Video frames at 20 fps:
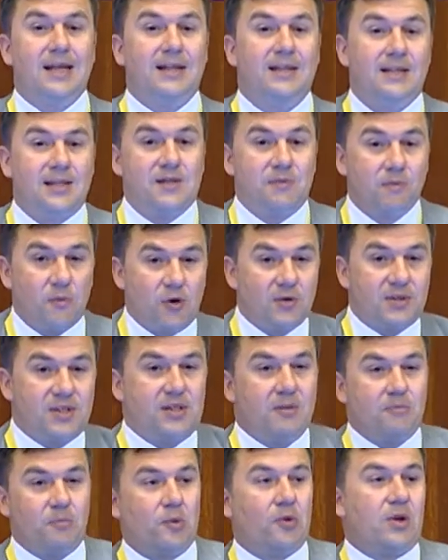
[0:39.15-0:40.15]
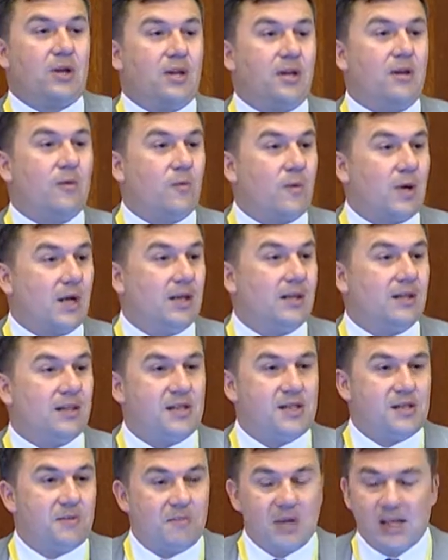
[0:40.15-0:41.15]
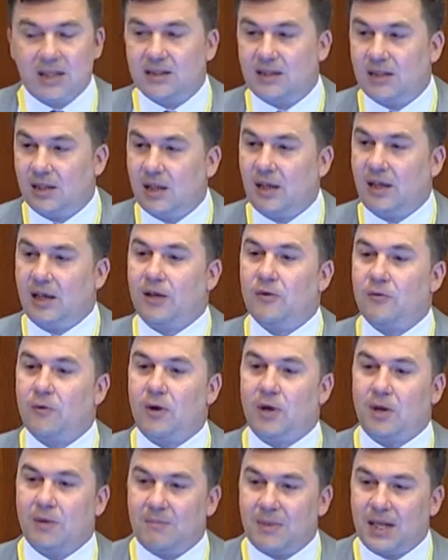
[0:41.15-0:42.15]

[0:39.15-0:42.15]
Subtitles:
This most important one, this multilingual,